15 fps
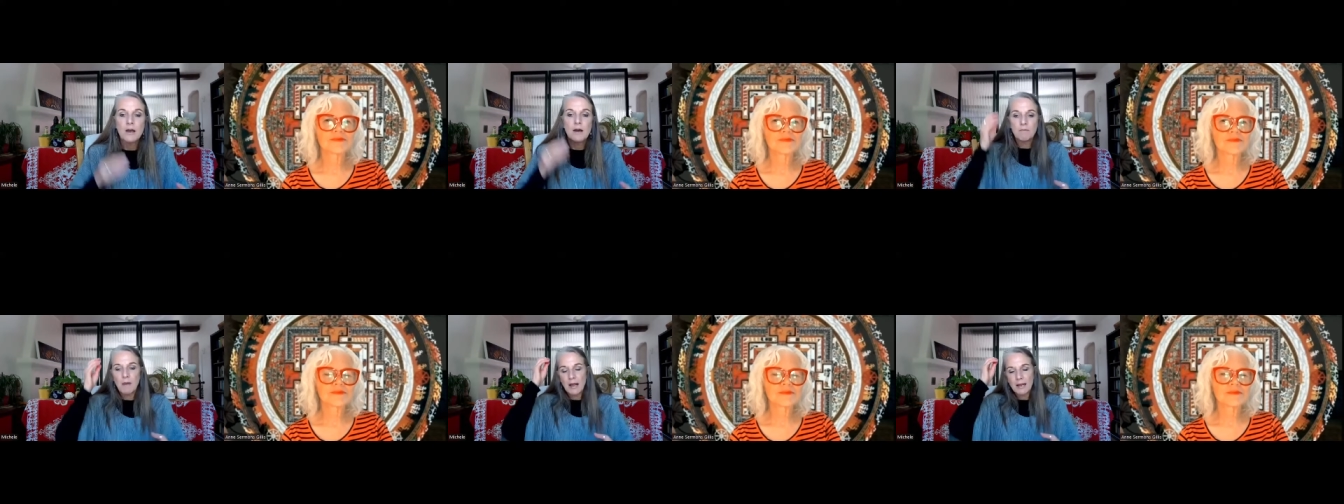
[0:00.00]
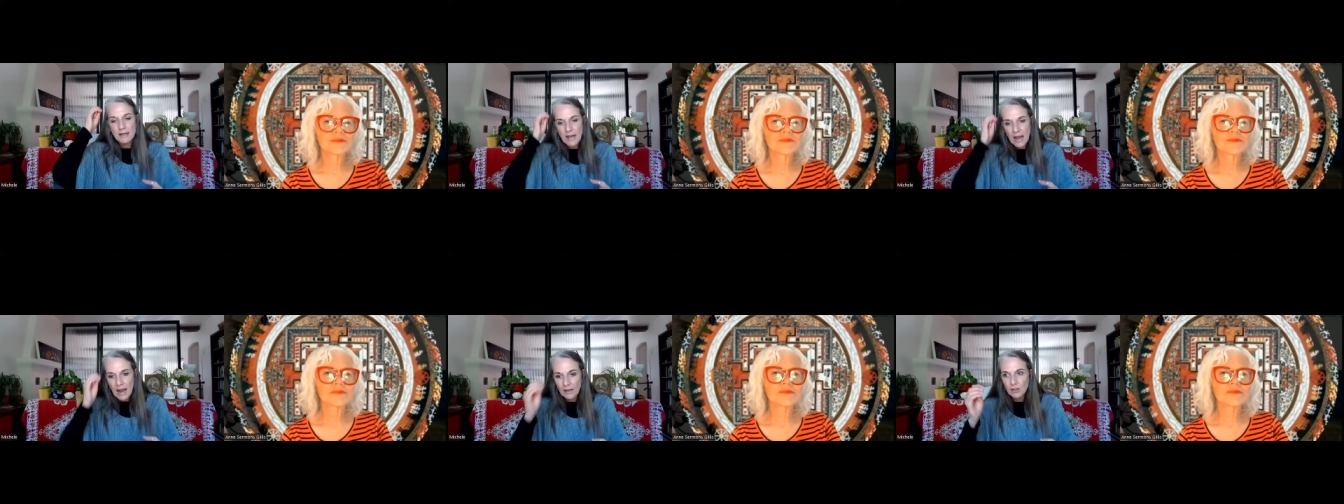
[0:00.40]
My
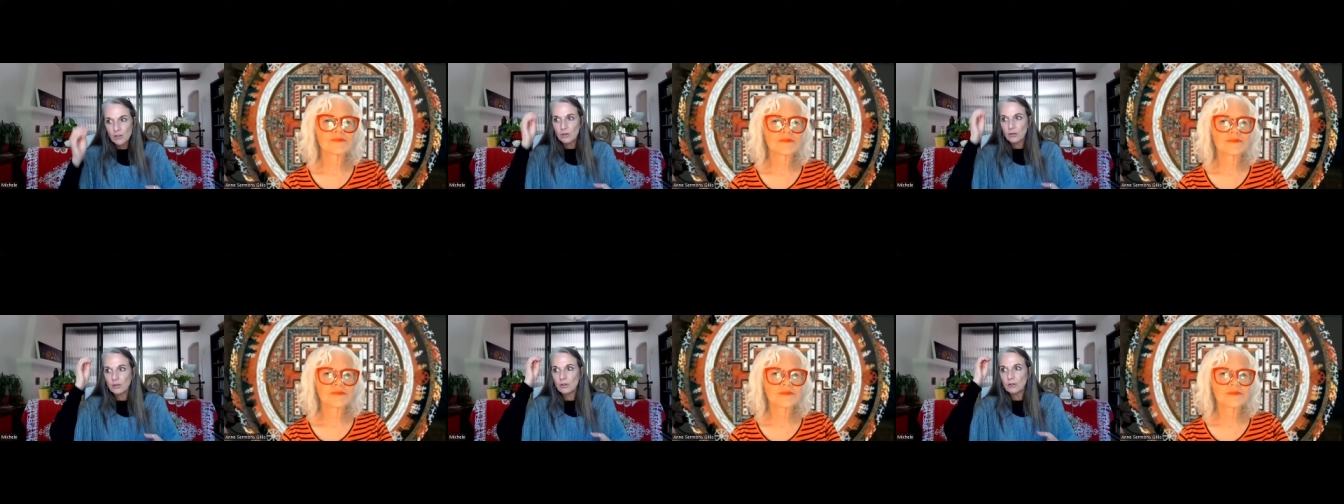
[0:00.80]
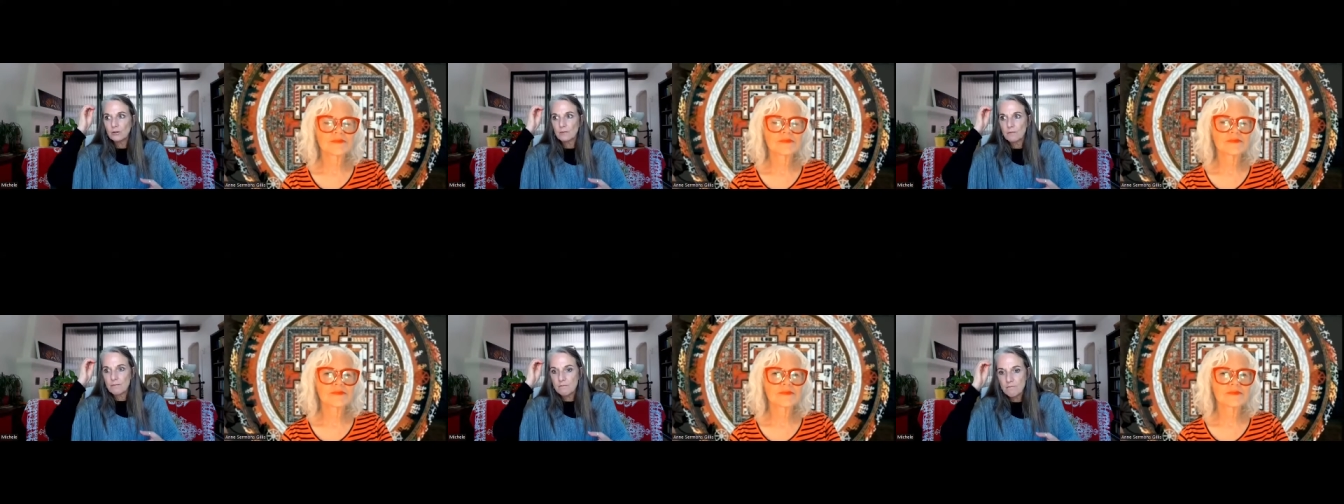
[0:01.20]

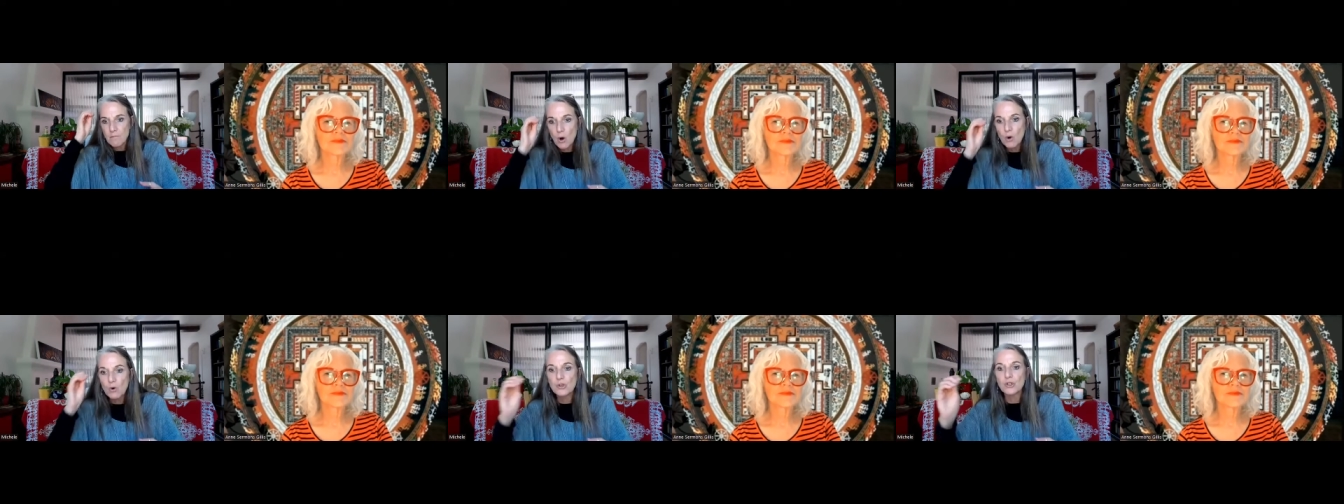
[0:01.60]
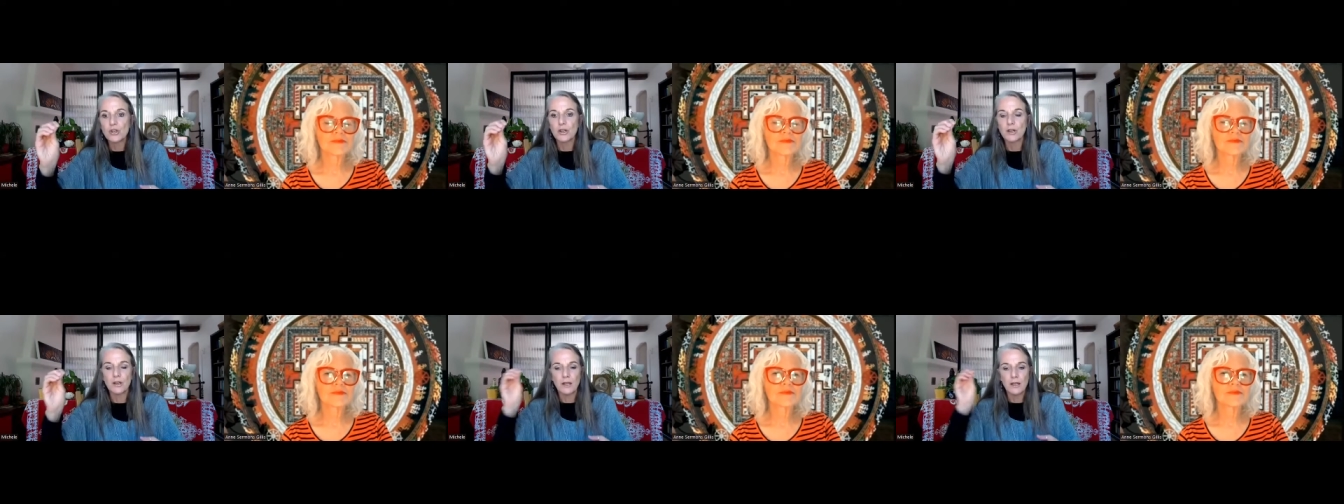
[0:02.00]
natural
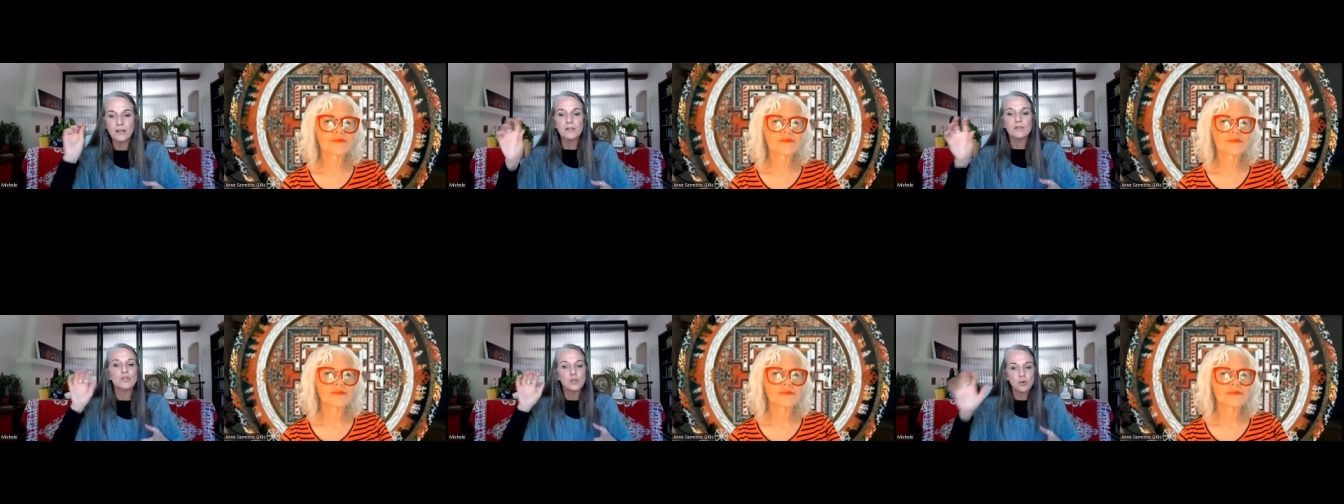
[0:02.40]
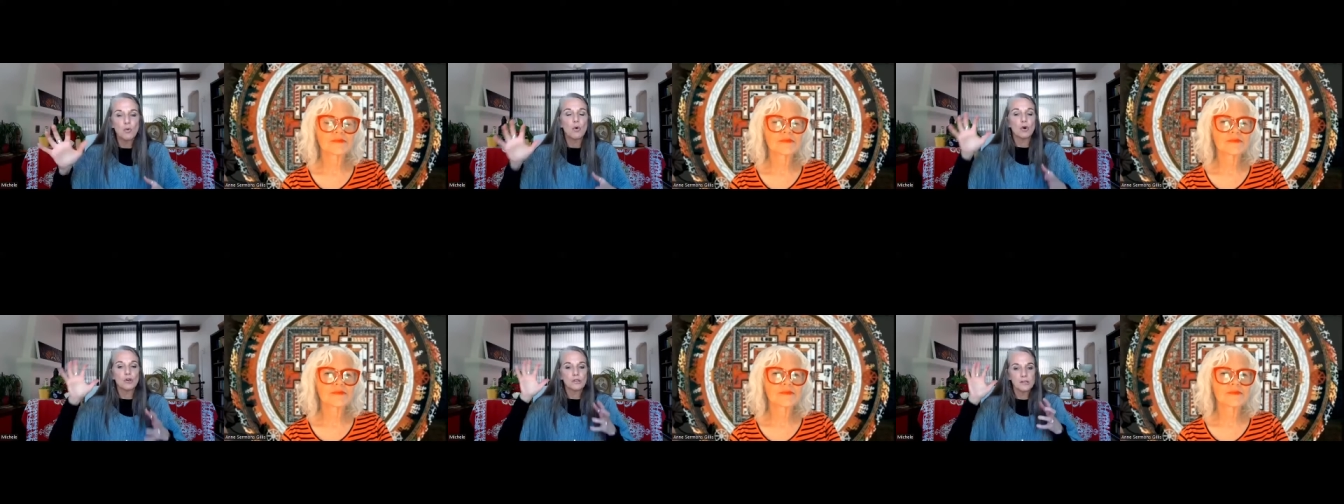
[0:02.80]
motion is
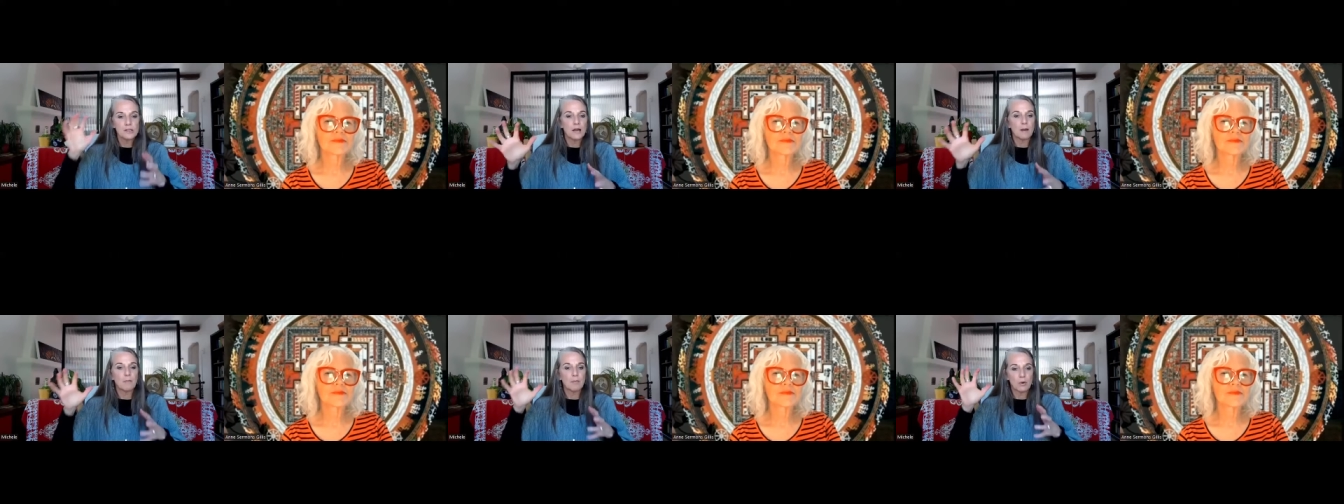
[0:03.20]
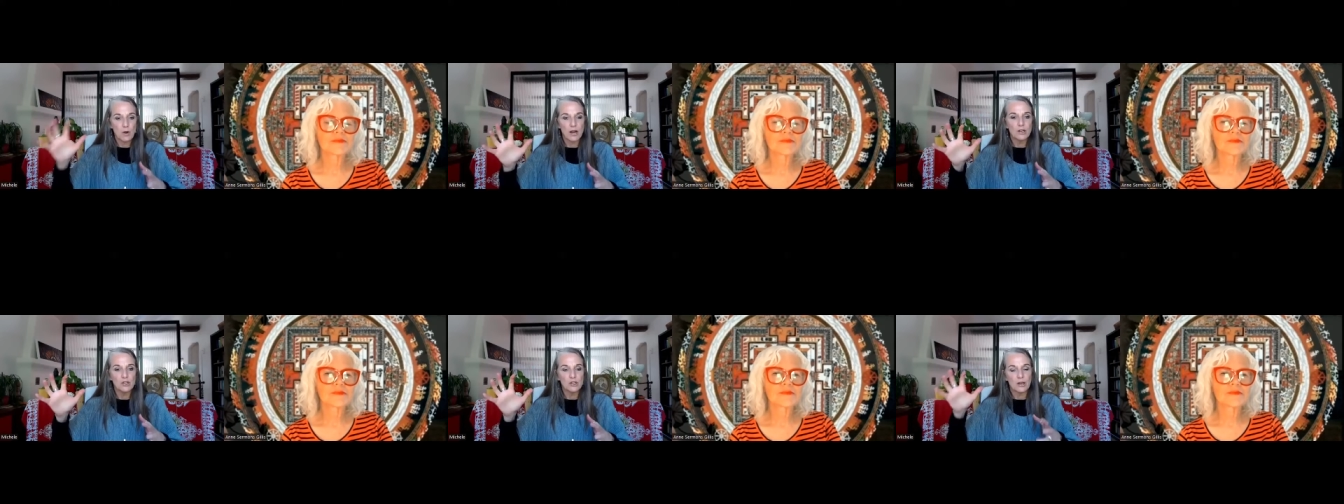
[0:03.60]
towards
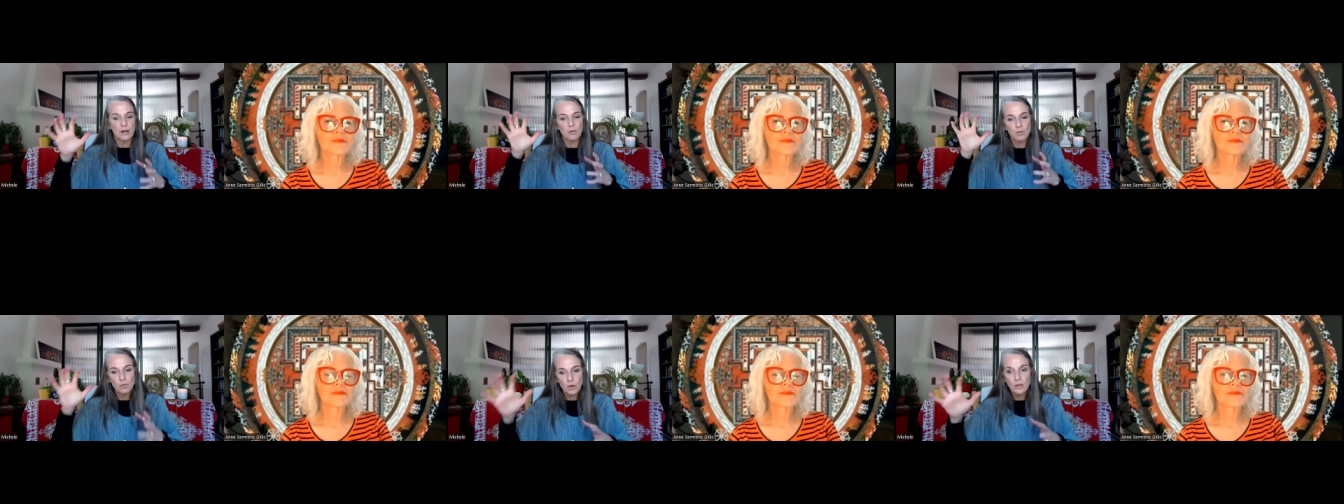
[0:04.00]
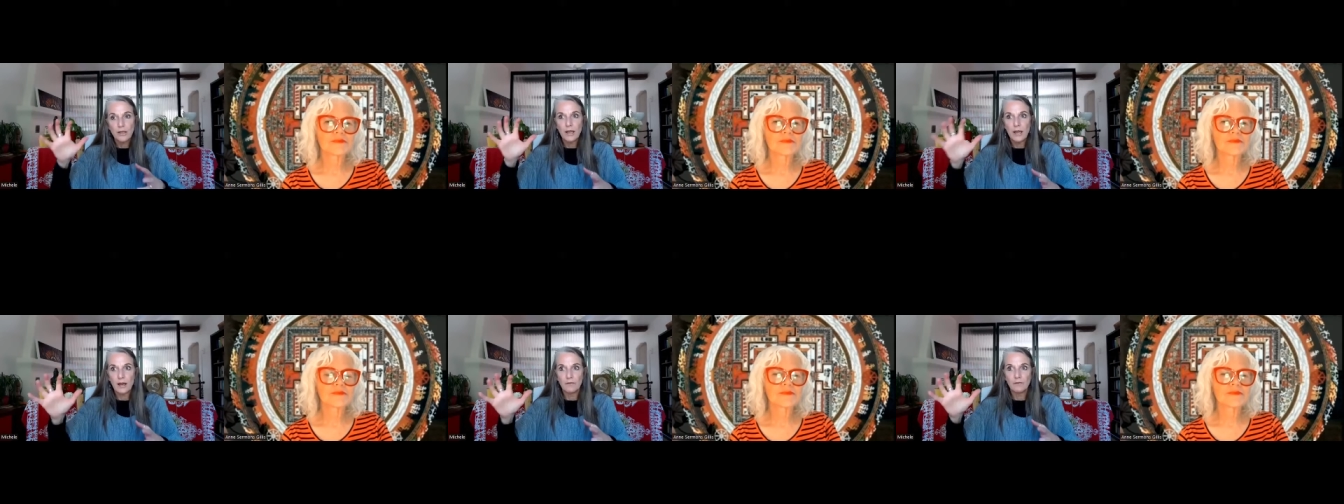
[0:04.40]
separation. I really
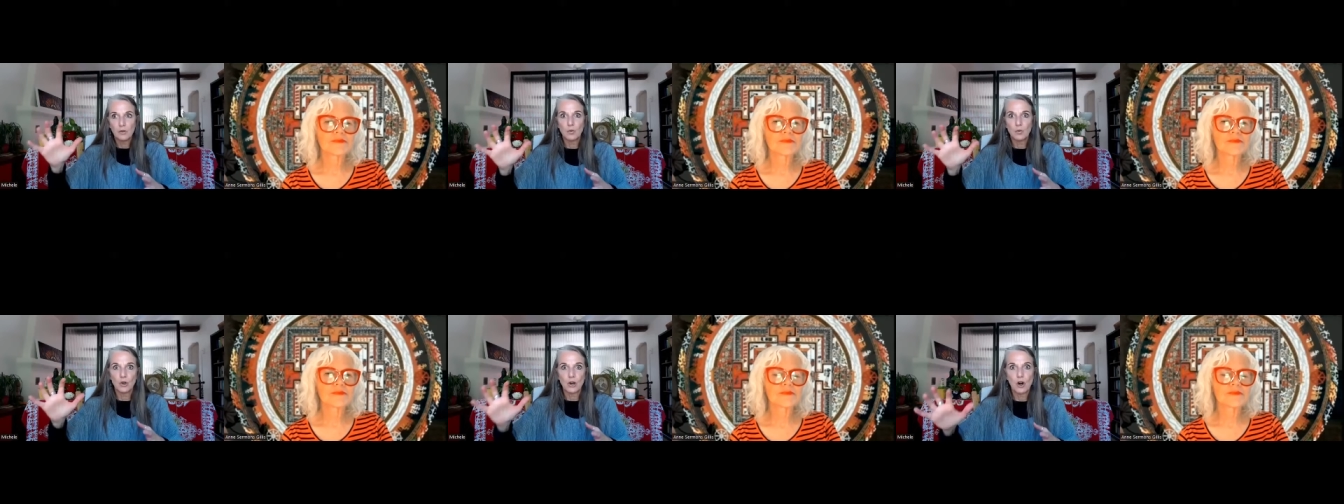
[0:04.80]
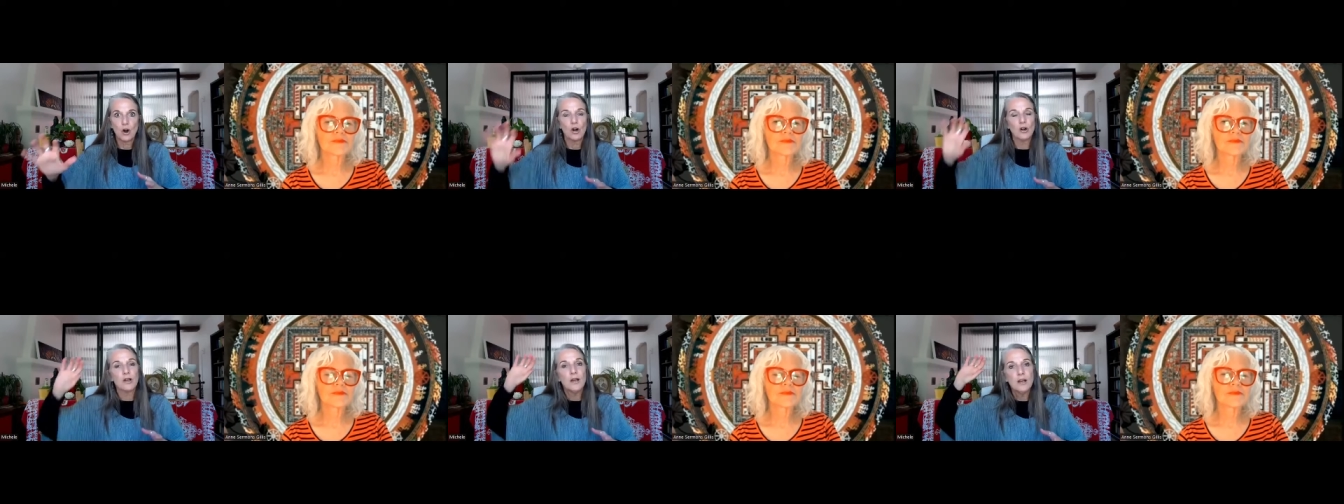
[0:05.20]
have to work hard